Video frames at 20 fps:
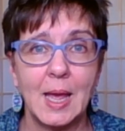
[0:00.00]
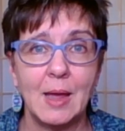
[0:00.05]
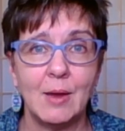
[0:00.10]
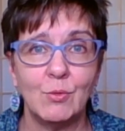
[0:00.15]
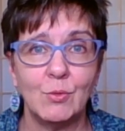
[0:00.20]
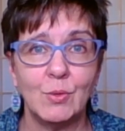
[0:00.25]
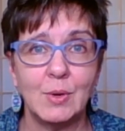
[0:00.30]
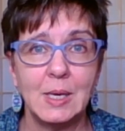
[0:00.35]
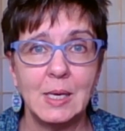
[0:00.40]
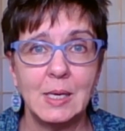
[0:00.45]

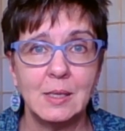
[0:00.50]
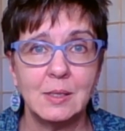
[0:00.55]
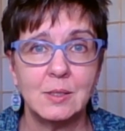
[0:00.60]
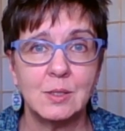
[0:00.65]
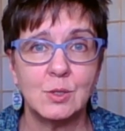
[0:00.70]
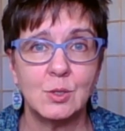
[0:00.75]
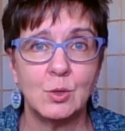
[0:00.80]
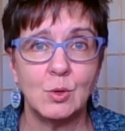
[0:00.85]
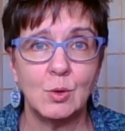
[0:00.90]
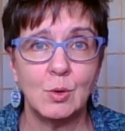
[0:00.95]
every
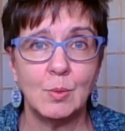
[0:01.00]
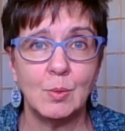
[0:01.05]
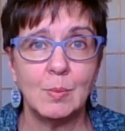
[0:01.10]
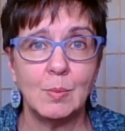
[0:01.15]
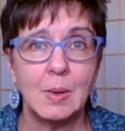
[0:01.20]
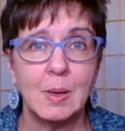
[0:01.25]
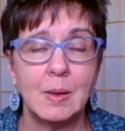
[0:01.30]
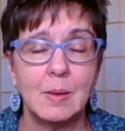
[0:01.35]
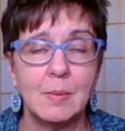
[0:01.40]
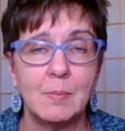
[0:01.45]

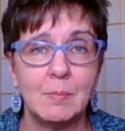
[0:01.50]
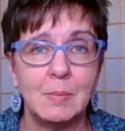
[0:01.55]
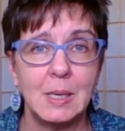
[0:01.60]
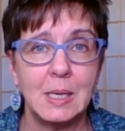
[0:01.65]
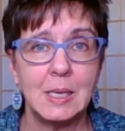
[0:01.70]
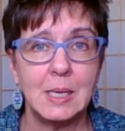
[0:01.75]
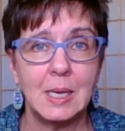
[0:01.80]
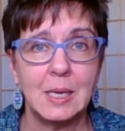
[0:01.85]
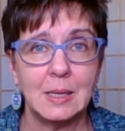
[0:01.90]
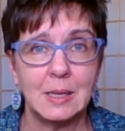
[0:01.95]
Zoom
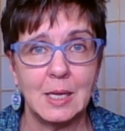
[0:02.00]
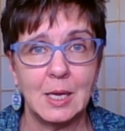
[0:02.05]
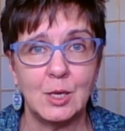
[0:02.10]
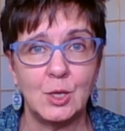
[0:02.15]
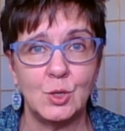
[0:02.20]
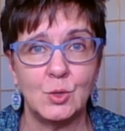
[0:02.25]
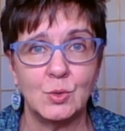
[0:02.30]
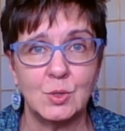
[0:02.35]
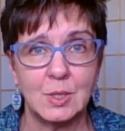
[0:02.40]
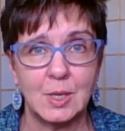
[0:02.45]
meeting that
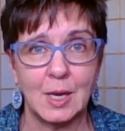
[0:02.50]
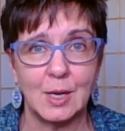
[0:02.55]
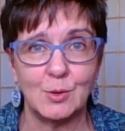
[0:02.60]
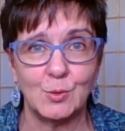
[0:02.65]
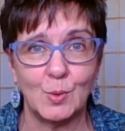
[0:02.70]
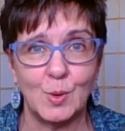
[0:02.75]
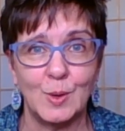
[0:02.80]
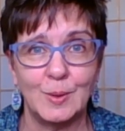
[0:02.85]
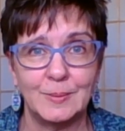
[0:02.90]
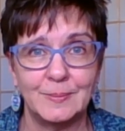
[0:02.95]
you
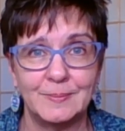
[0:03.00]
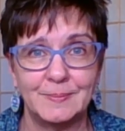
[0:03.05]
schedule.